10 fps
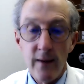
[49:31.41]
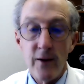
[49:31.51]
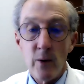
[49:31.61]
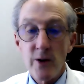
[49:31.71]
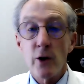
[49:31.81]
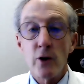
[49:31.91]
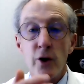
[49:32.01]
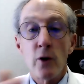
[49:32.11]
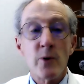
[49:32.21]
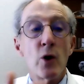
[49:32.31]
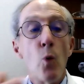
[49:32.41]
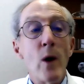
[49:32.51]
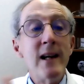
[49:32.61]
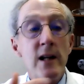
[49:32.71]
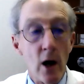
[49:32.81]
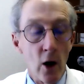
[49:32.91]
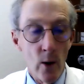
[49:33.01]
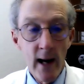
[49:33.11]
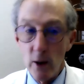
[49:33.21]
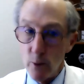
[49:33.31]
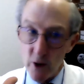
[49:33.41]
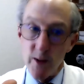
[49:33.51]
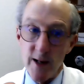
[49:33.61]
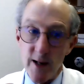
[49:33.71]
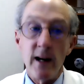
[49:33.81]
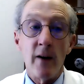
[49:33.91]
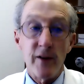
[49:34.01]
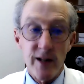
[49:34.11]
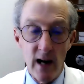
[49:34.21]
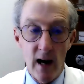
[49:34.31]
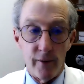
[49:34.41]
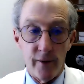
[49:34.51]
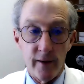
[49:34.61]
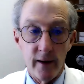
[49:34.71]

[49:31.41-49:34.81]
There was so, so there was a window in which we said enough is enough.